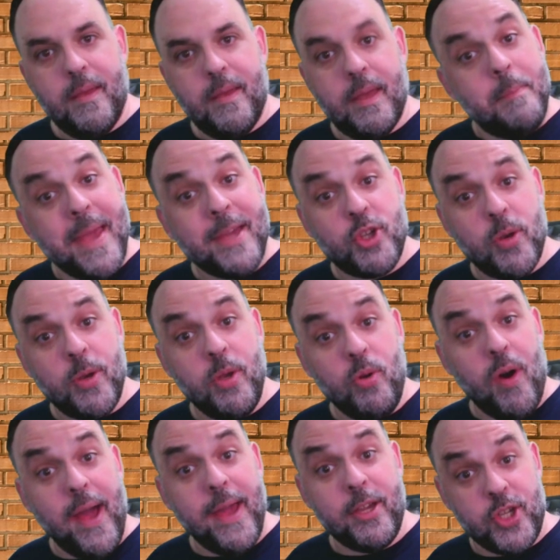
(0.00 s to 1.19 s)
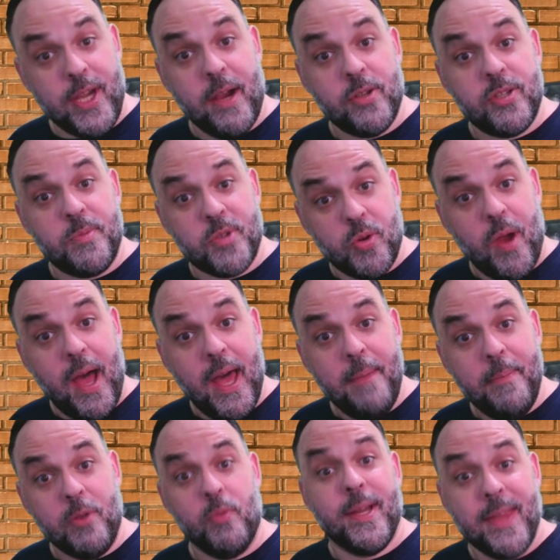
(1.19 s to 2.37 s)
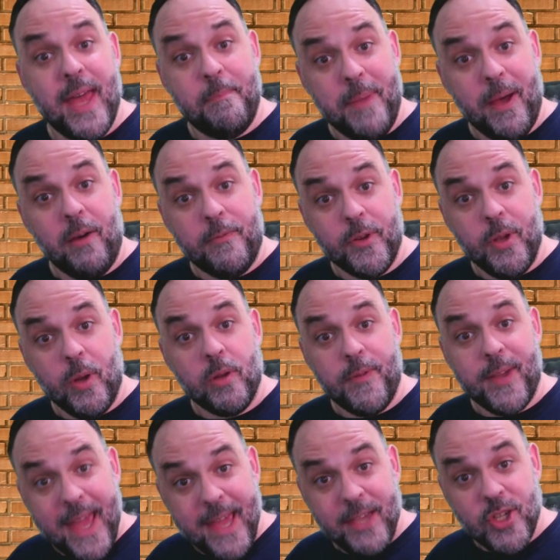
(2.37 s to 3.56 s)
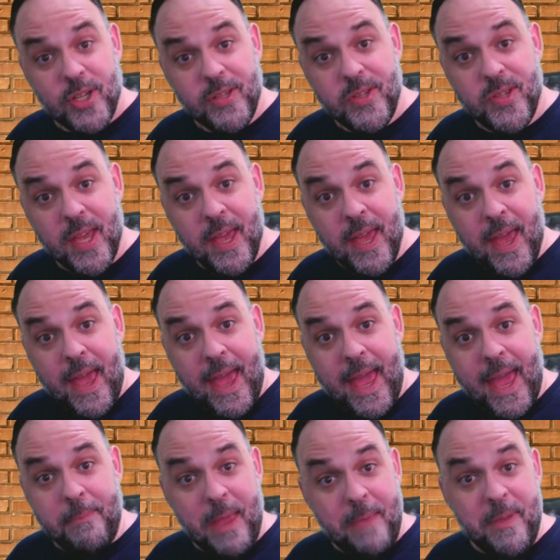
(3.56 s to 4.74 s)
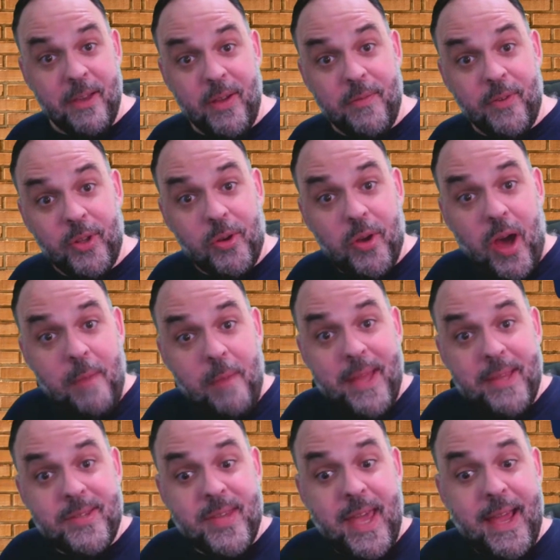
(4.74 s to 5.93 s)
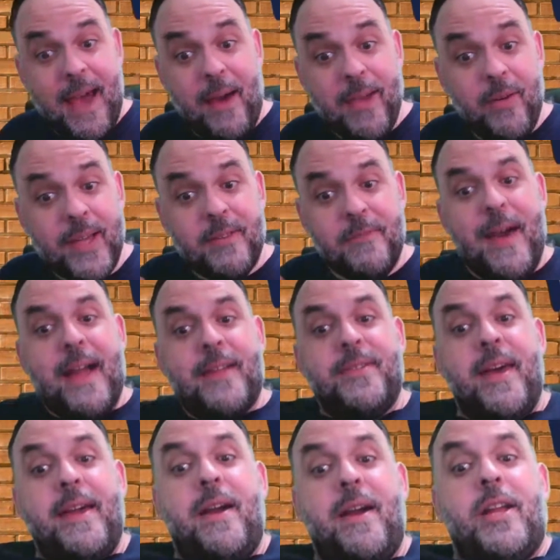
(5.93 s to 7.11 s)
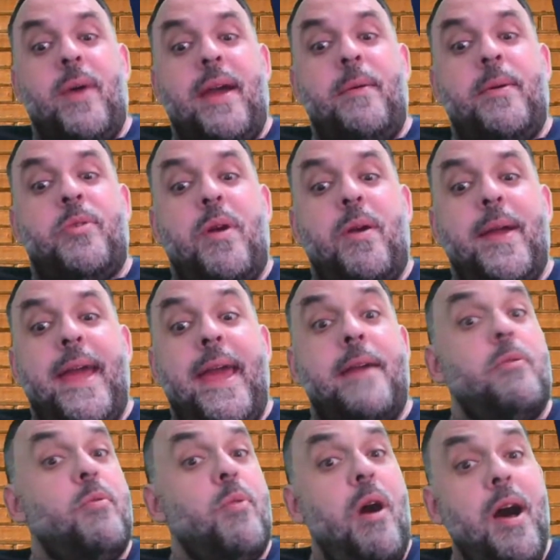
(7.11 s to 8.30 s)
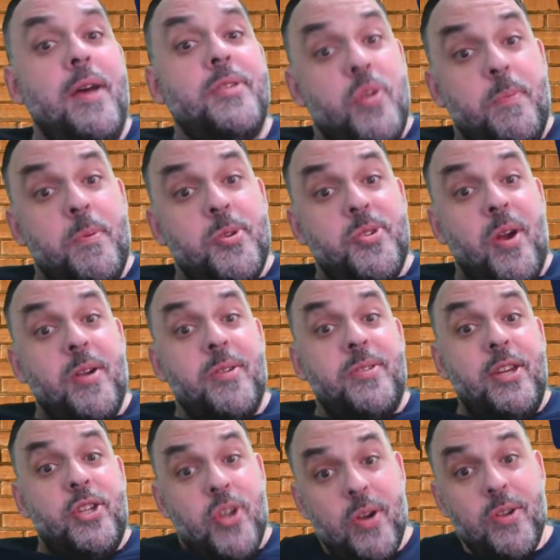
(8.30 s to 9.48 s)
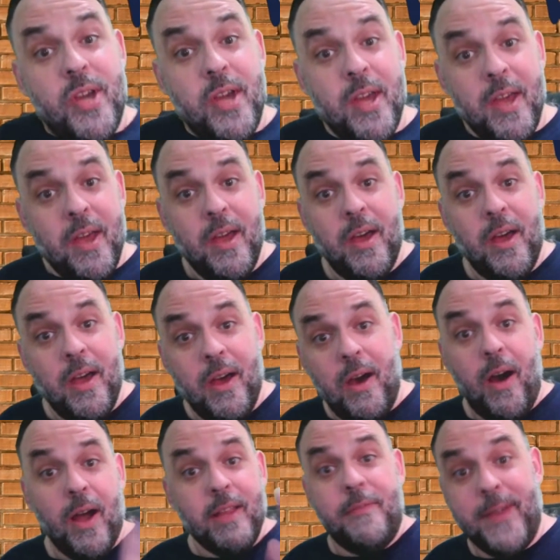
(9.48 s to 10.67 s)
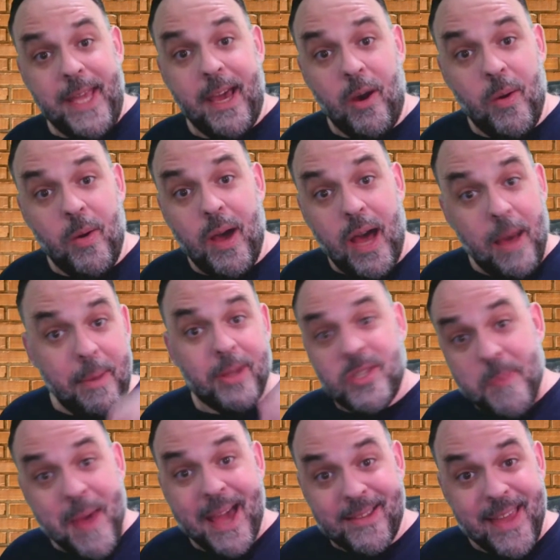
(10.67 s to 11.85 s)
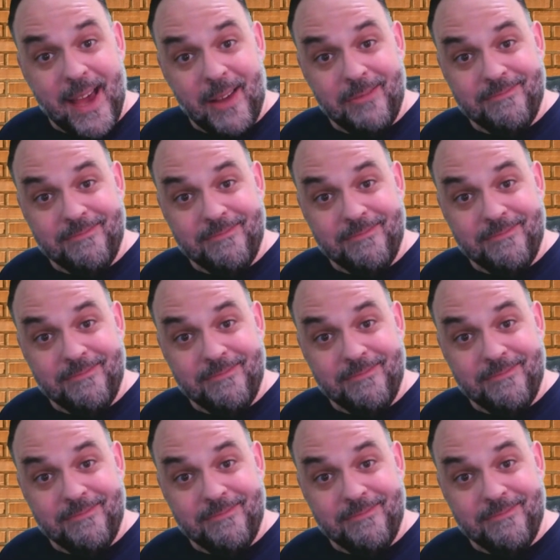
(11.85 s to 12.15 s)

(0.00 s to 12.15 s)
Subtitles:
And make sure you like, share, subscribe, and ring that bell for notifications. And maybe leave a little comment saying how you like the fact that I got away with wearing a Raw Superstar t-shirt on the video about SmackDown.